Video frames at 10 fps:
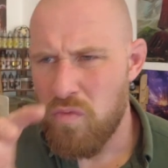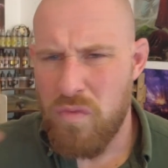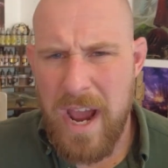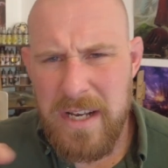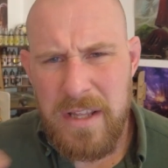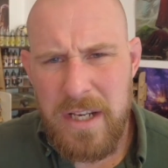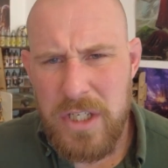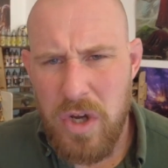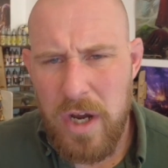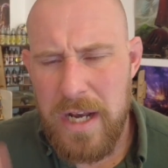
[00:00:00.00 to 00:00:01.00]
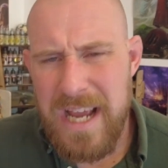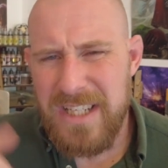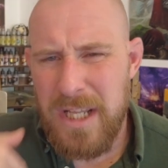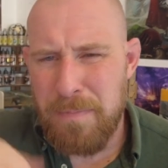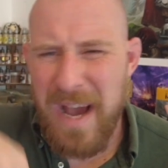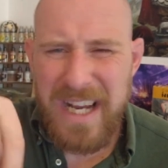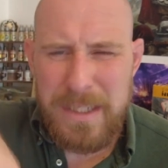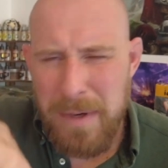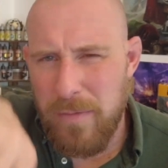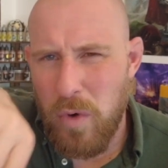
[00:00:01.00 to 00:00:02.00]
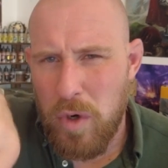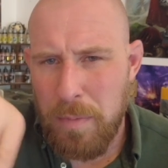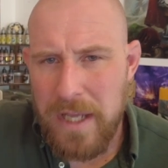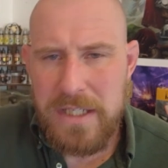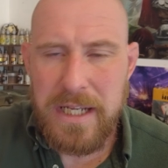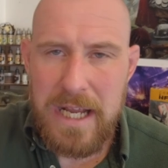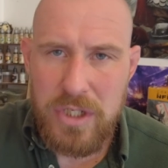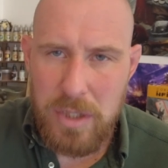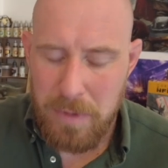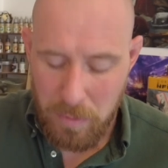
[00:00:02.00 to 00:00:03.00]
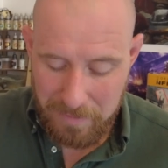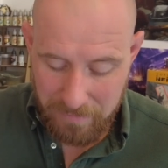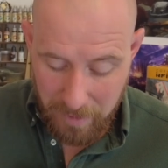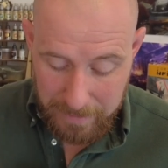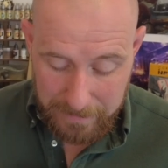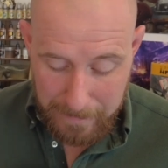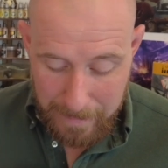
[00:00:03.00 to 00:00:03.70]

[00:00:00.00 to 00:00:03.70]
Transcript: red that's got in there. It's at the back. It's a bit of an awkward place to get to, but we'll be fine.